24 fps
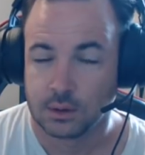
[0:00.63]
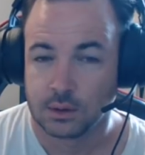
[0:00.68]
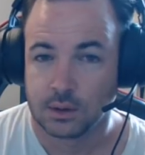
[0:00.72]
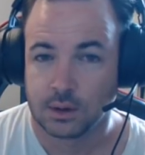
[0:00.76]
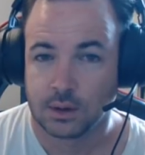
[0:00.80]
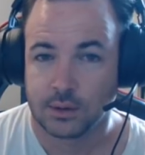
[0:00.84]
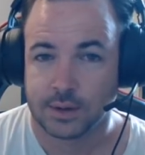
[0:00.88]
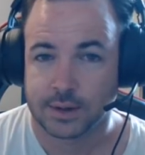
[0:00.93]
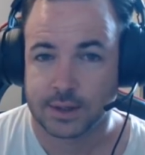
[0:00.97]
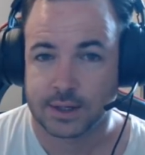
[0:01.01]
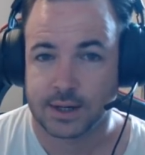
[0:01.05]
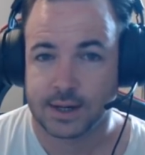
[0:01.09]

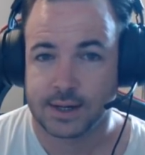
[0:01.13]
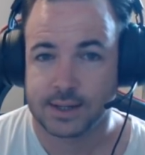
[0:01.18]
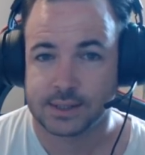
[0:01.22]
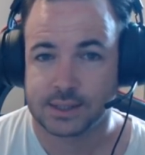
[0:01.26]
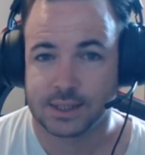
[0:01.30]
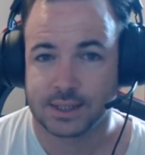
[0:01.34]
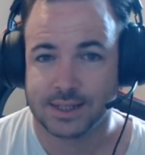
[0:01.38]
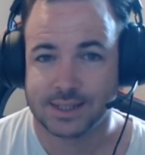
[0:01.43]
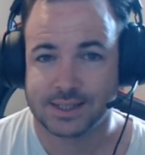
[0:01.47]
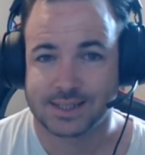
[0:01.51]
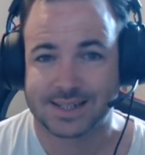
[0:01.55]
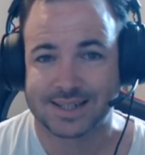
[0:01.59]
Alright guys,
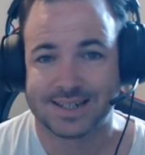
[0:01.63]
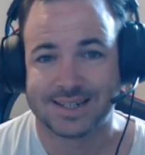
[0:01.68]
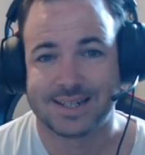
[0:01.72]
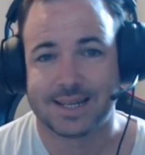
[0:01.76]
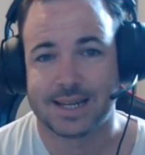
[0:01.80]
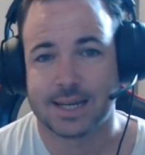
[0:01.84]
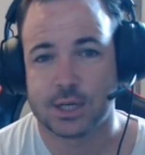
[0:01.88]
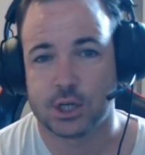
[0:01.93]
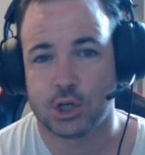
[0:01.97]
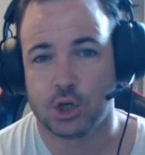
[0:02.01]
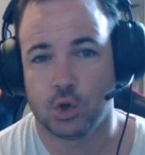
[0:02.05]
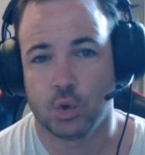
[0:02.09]
let's
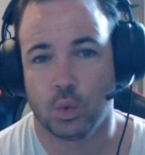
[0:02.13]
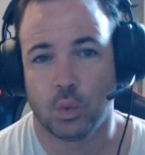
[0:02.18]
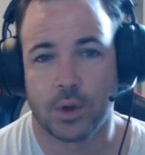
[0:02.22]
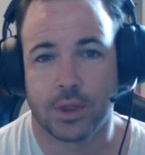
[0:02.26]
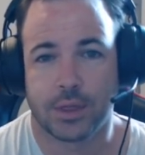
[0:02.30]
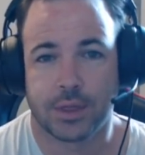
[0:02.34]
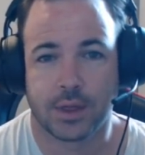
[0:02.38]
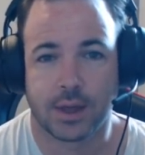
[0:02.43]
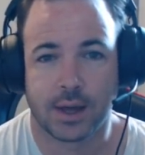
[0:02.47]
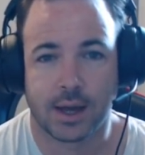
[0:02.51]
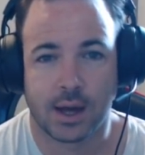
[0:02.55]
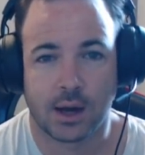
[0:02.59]
continue
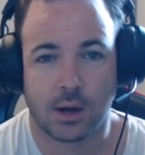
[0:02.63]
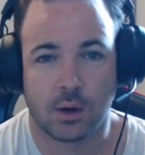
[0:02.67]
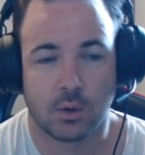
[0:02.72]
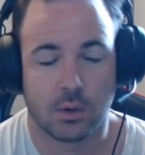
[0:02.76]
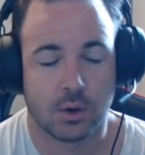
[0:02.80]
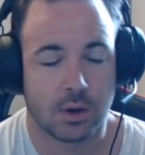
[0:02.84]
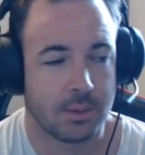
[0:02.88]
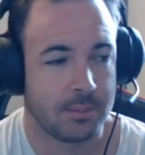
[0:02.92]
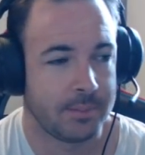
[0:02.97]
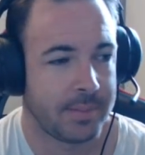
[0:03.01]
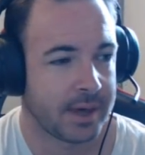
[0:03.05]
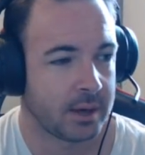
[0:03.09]
with
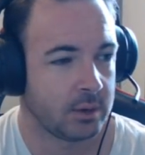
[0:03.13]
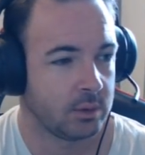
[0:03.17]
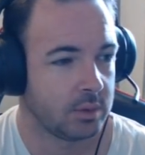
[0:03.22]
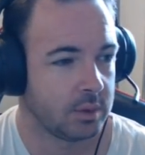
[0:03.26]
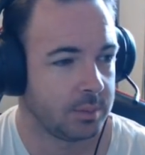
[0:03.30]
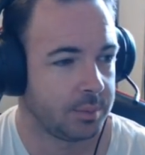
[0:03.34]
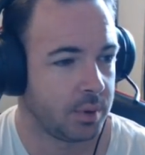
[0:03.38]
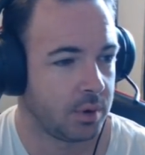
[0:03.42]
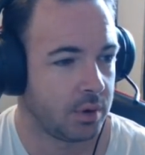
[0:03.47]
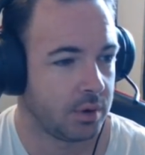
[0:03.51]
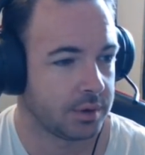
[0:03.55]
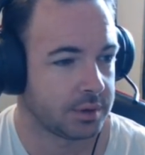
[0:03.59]
our battle
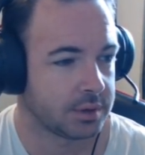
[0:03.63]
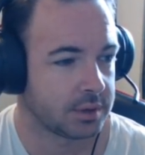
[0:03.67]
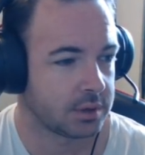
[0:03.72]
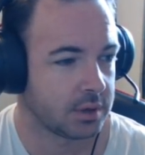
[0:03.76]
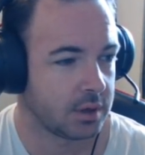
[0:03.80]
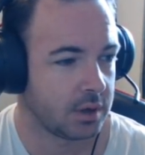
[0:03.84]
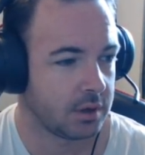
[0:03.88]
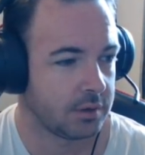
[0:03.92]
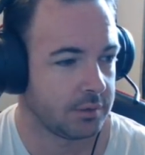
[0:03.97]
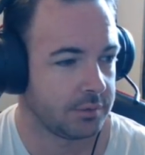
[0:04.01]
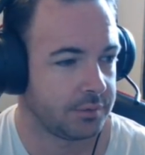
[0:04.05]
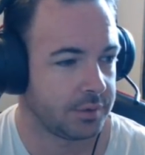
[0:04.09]
report
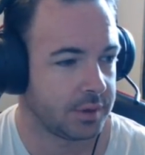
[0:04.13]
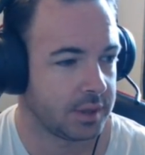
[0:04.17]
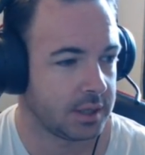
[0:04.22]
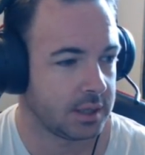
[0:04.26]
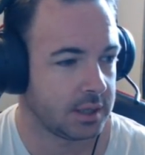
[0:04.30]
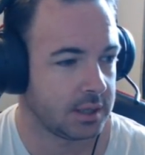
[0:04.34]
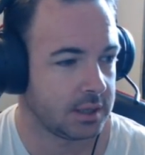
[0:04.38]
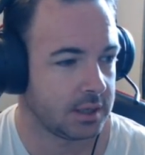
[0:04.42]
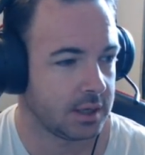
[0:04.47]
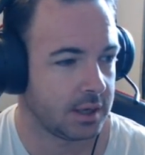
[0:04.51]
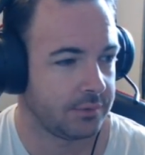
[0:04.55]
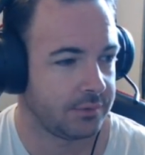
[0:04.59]
of
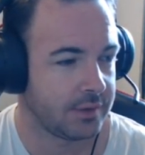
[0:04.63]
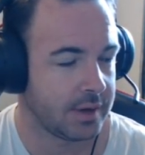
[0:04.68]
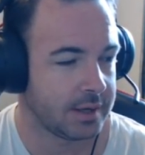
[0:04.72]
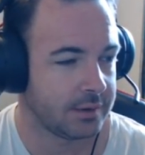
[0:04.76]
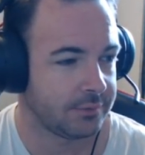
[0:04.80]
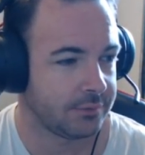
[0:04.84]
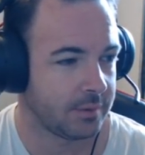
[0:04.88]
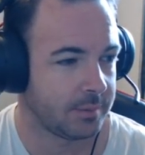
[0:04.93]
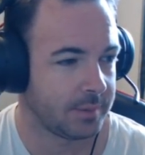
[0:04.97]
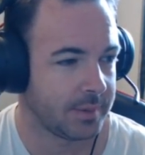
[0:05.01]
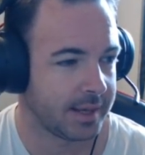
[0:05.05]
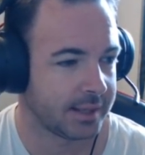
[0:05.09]
the
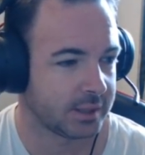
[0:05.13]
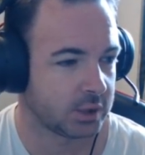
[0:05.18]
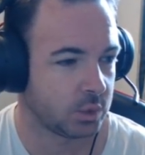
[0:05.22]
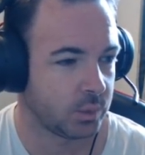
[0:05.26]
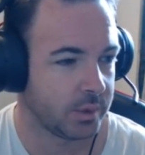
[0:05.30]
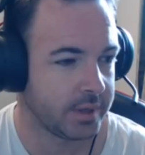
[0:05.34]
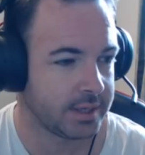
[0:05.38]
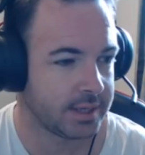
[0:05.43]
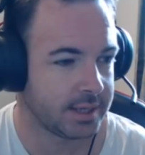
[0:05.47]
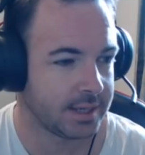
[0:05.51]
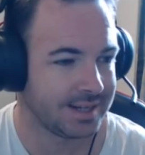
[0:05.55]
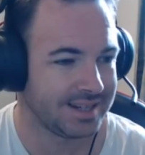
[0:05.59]
event from last
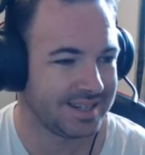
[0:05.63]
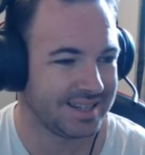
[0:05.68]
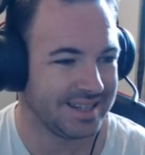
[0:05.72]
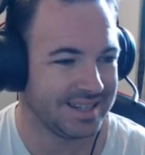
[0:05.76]
weekend.